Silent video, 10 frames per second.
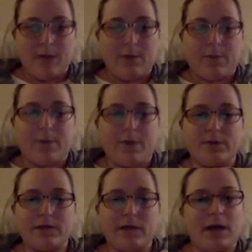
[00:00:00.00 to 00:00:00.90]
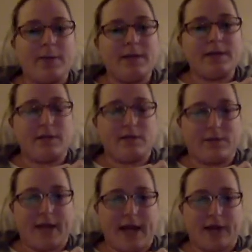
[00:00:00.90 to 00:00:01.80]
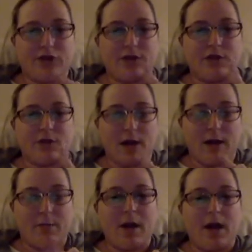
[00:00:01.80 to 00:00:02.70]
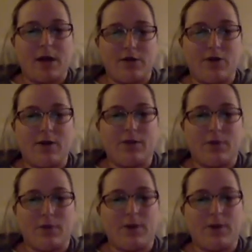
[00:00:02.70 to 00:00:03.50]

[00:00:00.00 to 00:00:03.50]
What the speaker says: But post comments and reactions are up 133%.